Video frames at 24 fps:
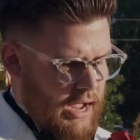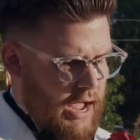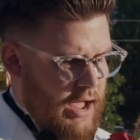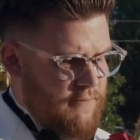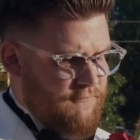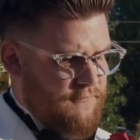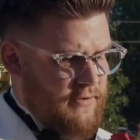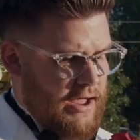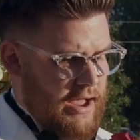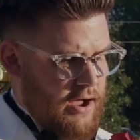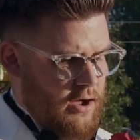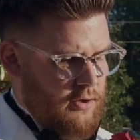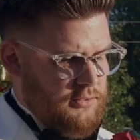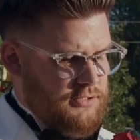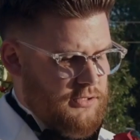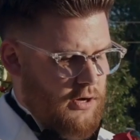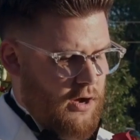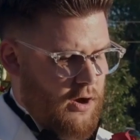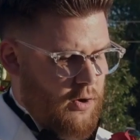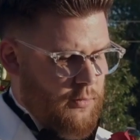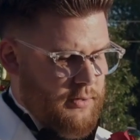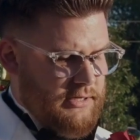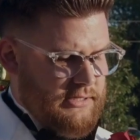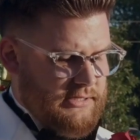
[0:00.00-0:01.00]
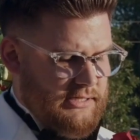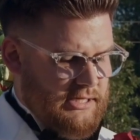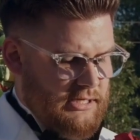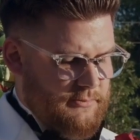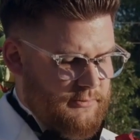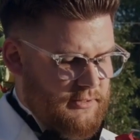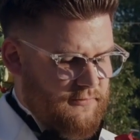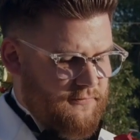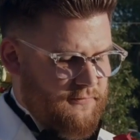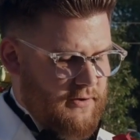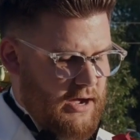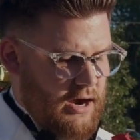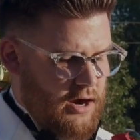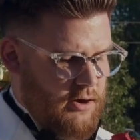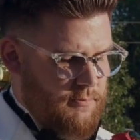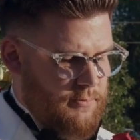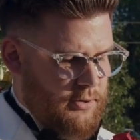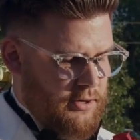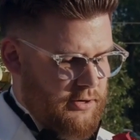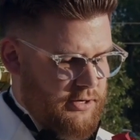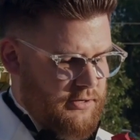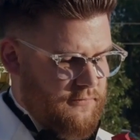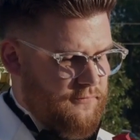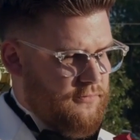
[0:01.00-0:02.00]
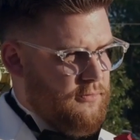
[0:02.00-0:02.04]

I vow to always keep the fire burning